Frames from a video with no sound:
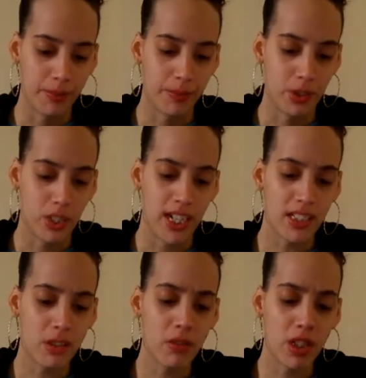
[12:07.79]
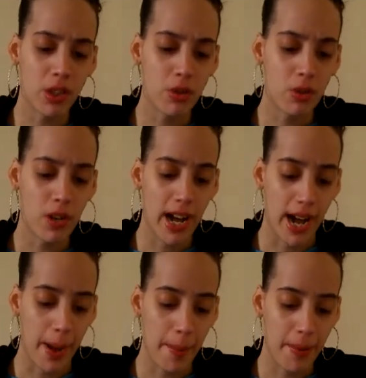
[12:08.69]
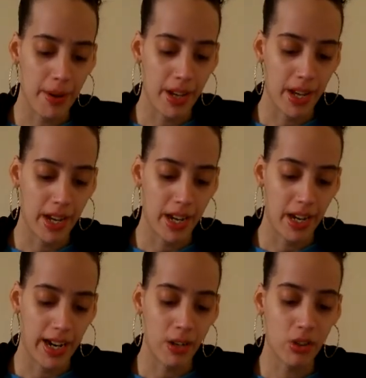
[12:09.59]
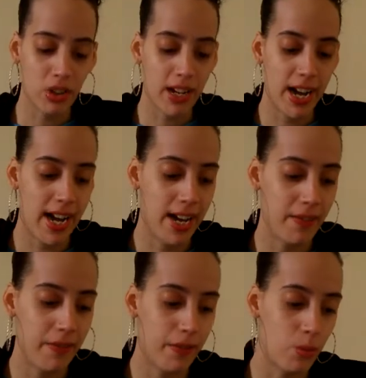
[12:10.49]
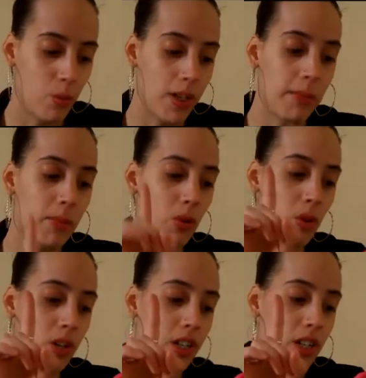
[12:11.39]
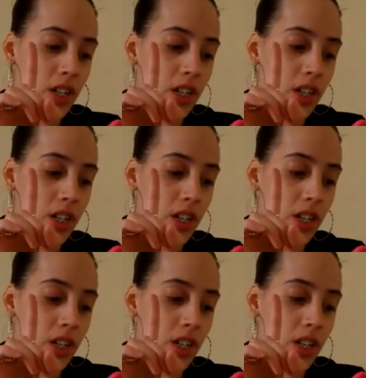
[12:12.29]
So that's a really cool app. And I also have one more